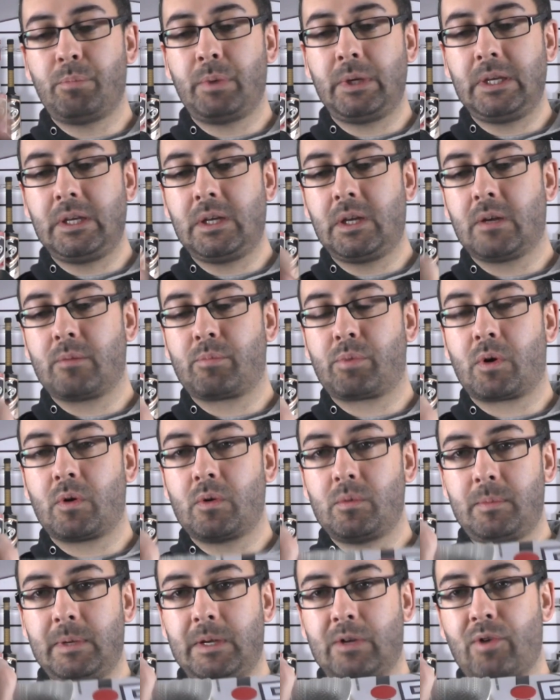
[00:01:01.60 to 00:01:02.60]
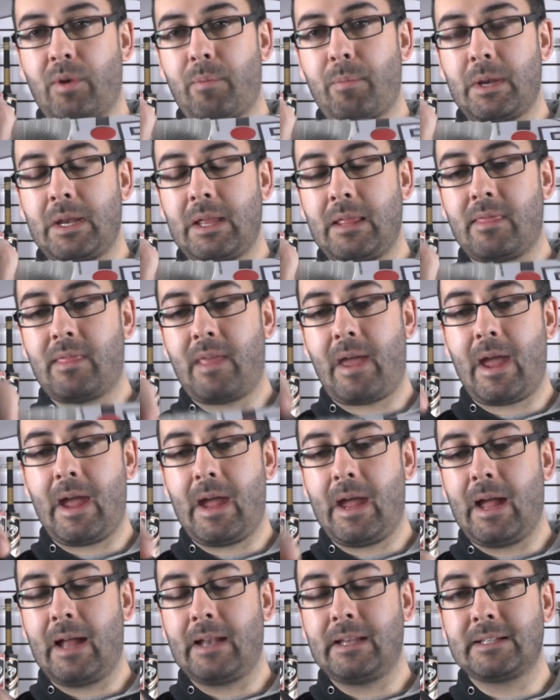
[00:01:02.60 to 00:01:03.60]
but you're going to probably be gripping it
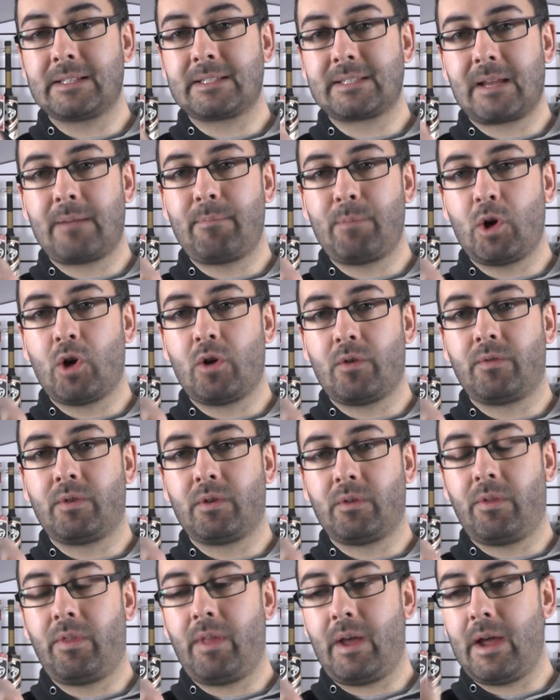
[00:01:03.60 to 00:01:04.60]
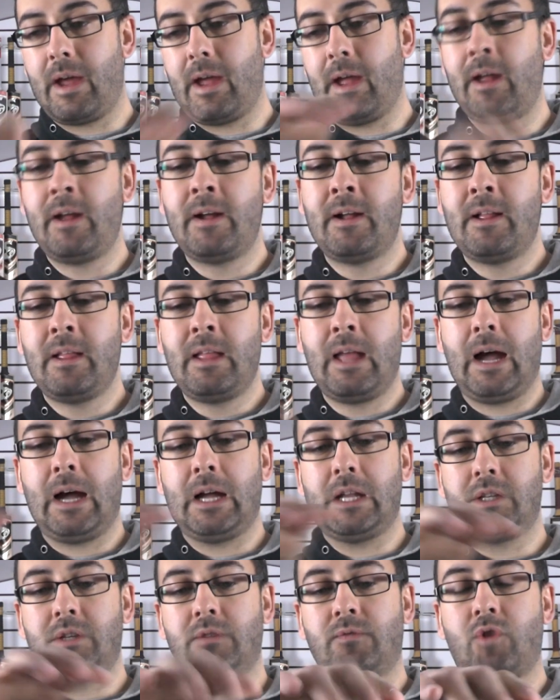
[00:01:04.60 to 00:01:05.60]
there and it's semi-oval there
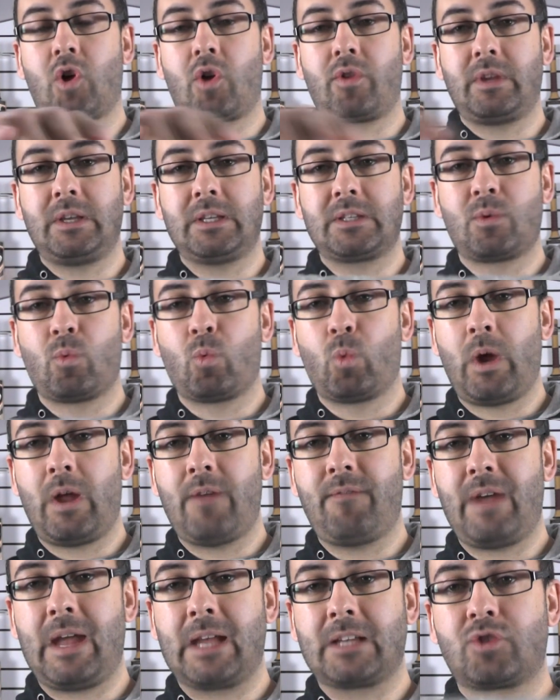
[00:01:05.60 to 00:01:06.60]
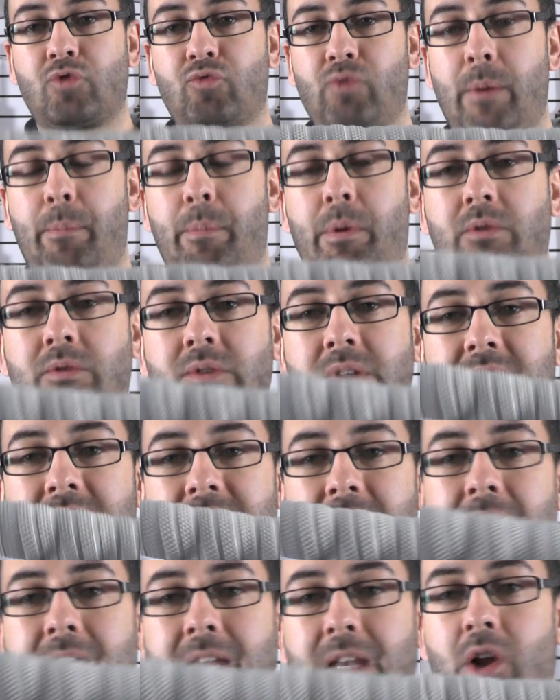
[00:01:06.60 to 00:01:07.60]
and you've got this WaveX ripple
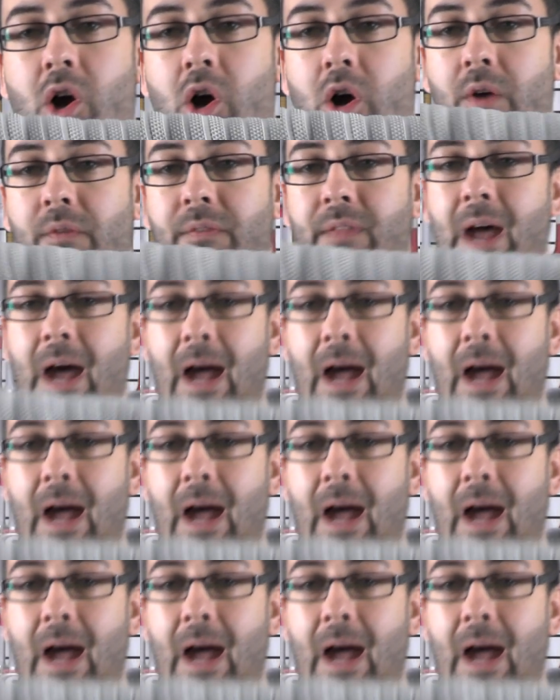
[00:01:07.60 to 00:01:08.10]
design on the